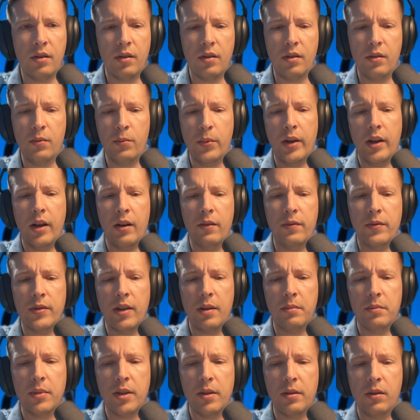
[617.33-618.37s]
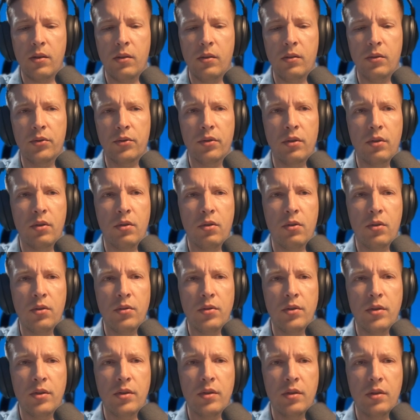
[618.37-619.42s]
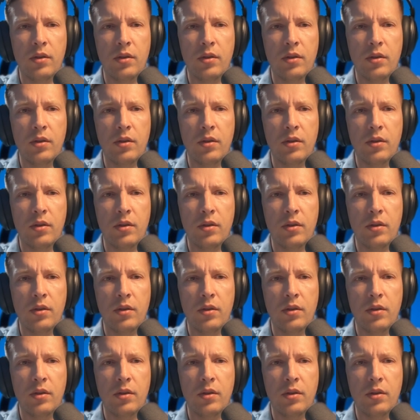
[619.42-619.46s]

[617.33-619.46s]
we have something called rods